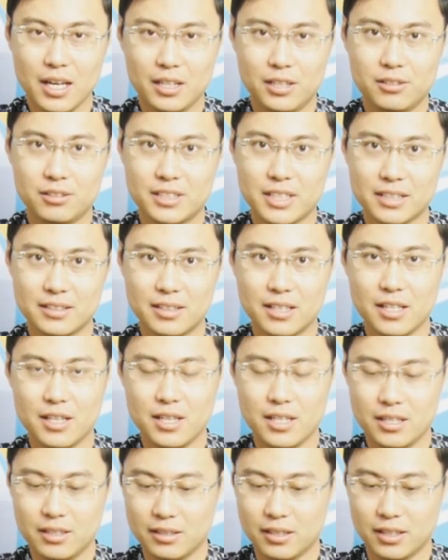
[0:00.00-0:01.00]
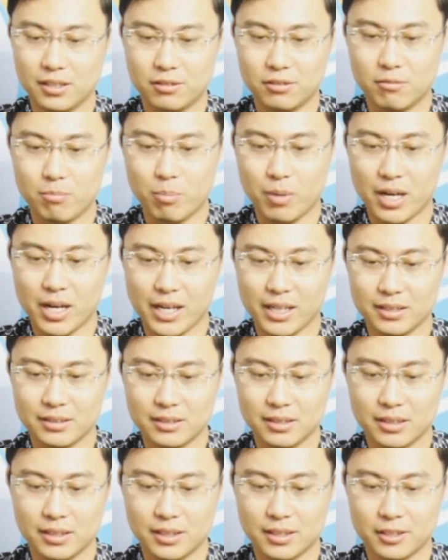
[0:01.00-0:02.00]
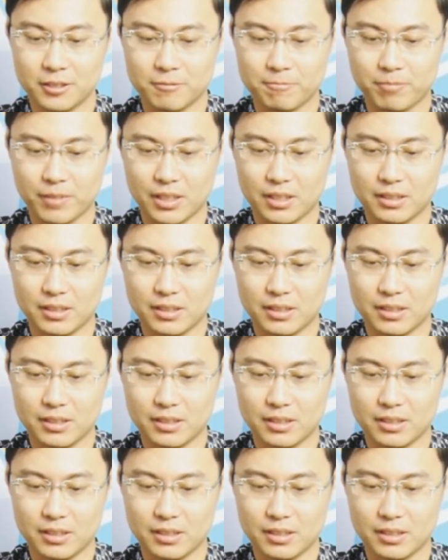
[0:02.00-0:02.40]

you just need to buy the